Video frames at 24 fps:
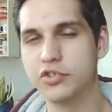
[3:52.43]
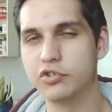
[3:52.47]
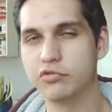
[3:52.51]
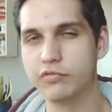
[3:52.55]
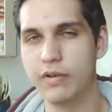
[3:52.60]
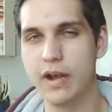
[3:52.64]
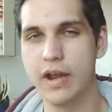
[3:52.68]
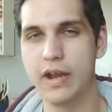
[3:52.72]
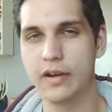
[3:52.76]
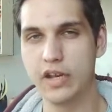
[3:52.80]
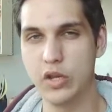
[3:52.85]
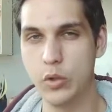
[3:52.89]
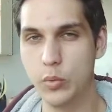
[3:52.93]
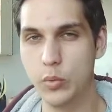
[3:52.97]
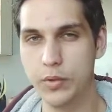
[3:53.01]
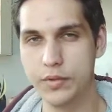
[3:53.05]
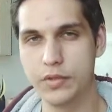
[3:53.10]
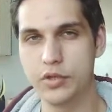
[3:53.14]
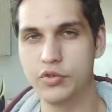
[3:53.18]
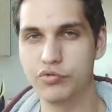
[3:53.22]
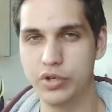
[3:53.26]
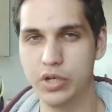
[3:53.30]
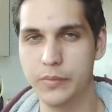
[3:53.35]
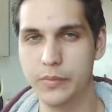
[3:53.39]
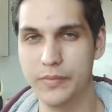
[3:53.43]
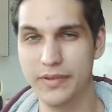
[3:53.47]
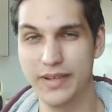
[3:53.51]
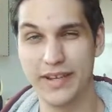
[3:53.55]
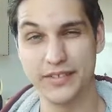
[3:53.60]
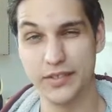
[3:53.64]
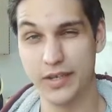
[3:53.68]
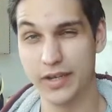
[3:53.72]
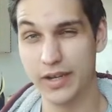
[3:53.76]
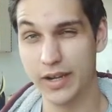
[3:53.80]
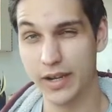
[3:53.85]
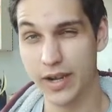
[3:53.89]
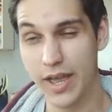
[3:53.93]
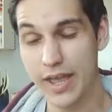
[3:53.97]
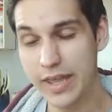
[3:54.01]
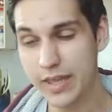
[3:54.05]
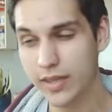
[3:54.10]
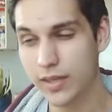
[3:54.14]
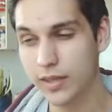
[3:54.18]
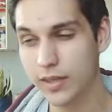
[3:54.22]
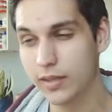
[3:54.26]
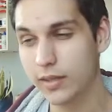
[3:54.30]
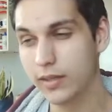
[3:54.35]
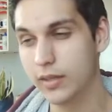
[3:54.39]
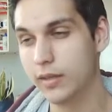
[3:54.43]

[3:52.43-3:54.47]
directly with the treatment as I'd like.